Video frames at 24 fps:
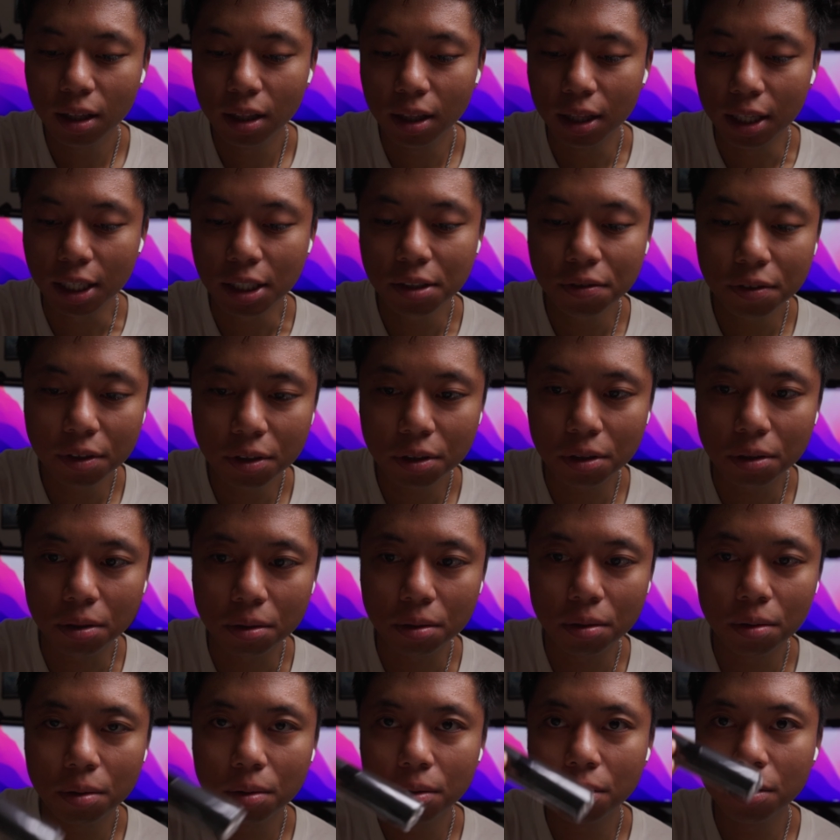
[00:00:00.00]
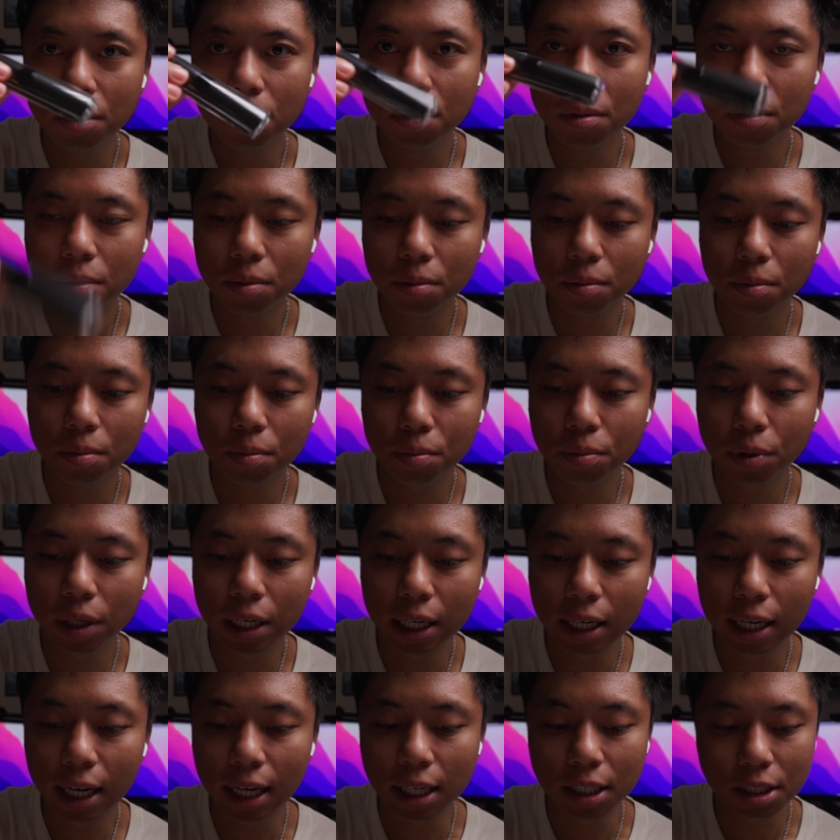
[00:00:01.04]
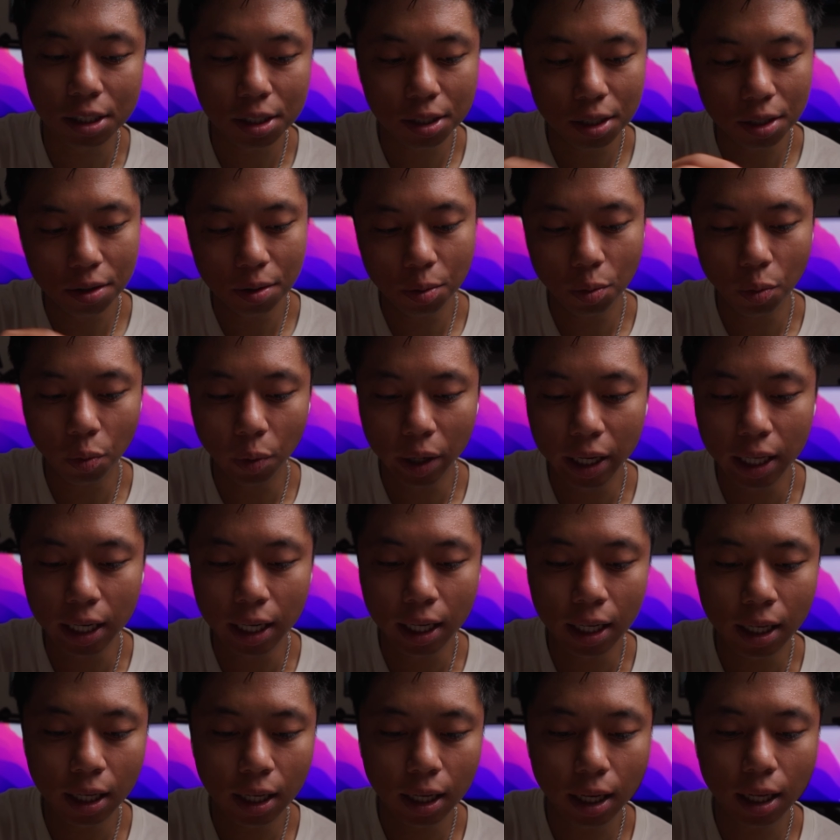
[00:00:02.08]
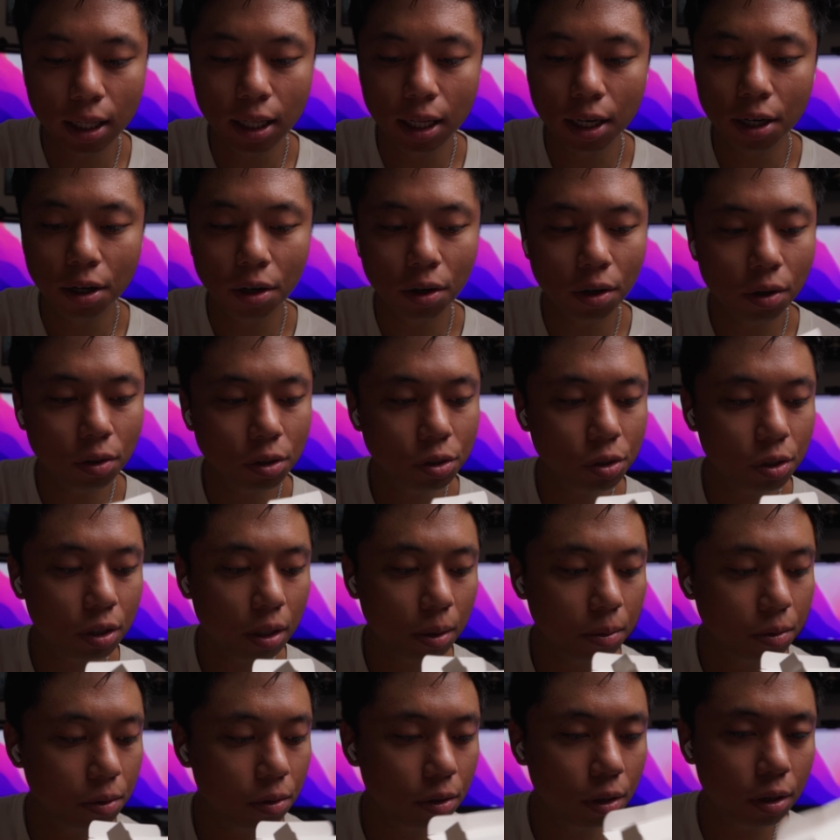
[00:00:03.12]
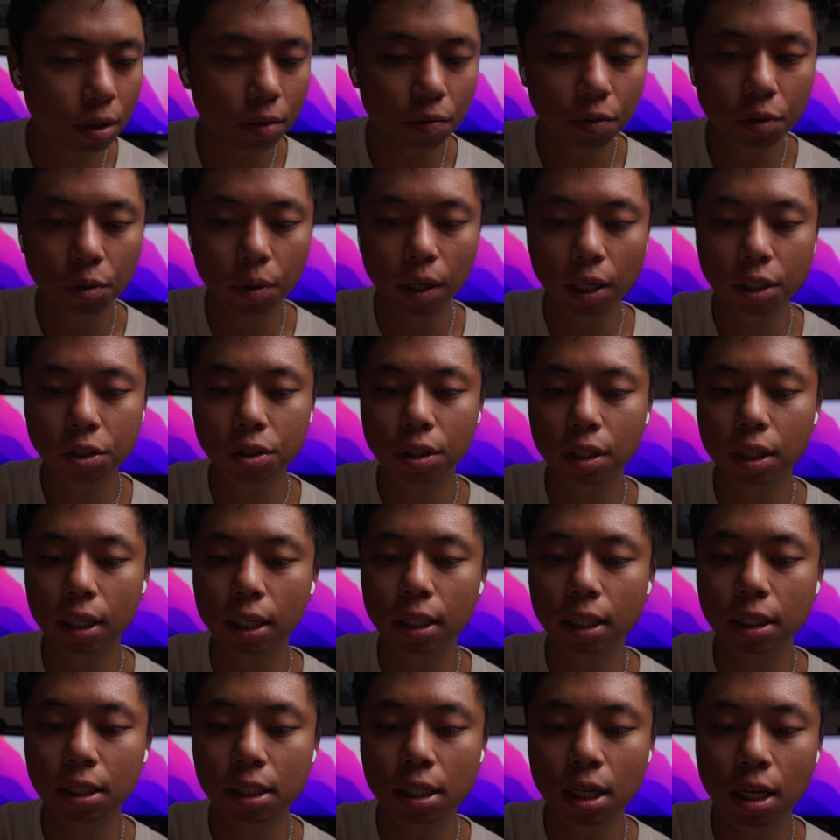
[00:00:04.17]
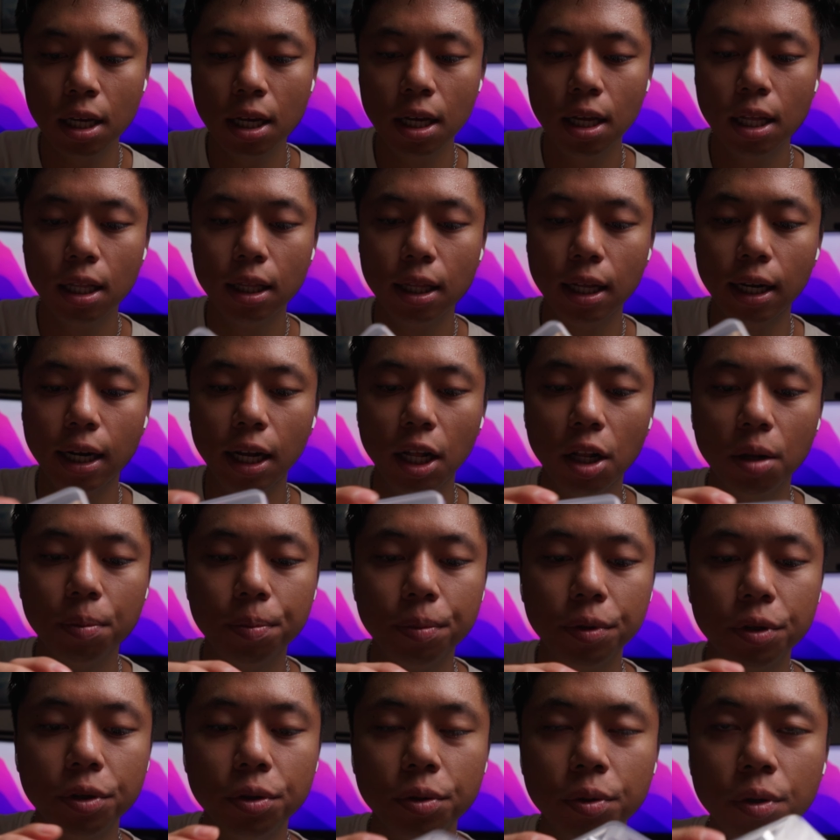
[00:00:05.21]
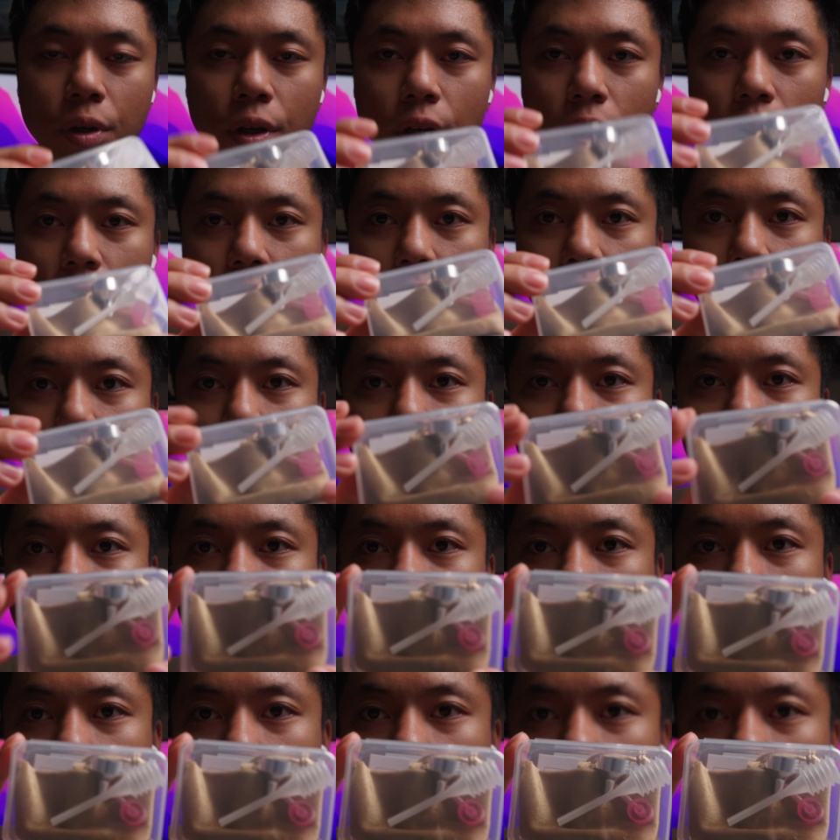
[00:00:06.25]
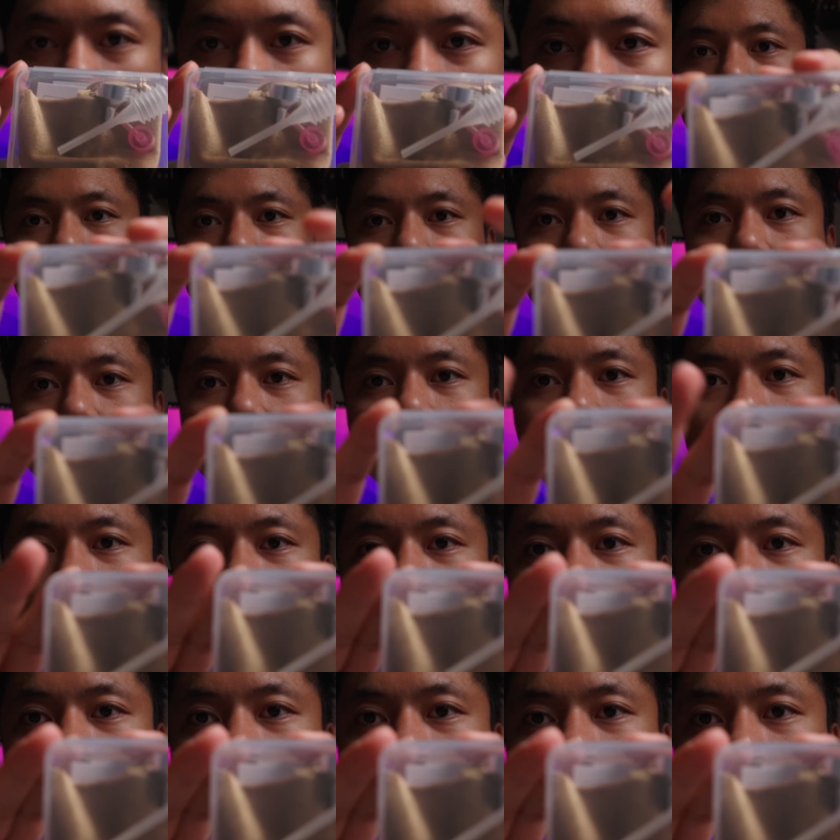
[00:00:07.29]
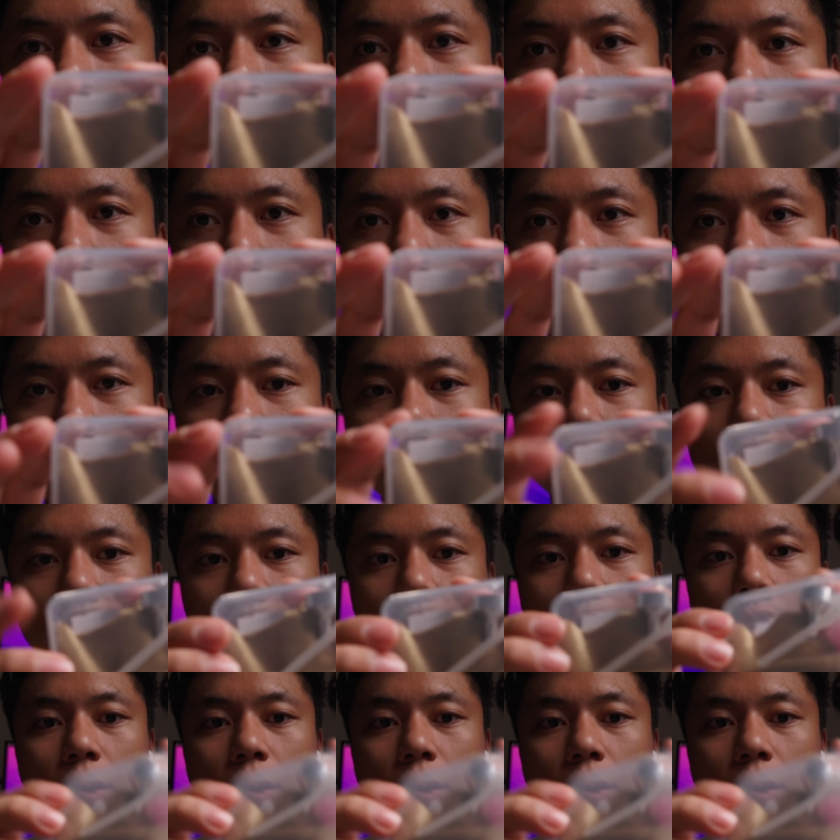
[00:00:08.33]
These feel pretty nice. They're weighty, and then it also comes with a few extra things that help you with transferring your fragrance